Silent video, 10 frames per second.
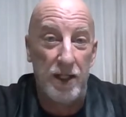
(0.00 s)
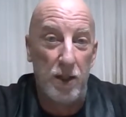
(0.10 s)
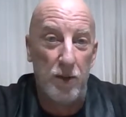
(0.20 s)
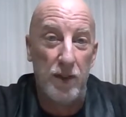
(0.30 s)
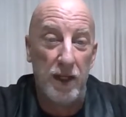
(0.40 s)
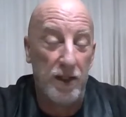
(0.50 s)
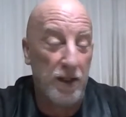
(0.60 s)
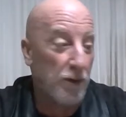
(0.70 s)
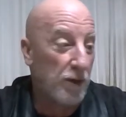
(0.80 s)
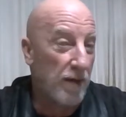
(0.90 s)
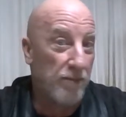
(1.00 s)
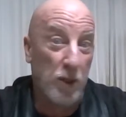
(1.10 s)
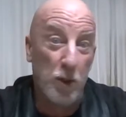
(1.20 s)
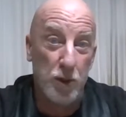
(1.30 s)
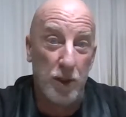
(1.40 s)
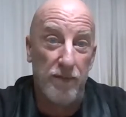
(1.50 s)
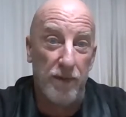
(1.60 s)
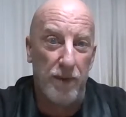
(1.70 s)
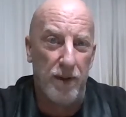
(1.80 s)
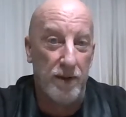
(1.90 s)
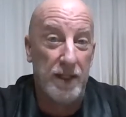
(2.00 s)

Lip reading: No, they either come usually from the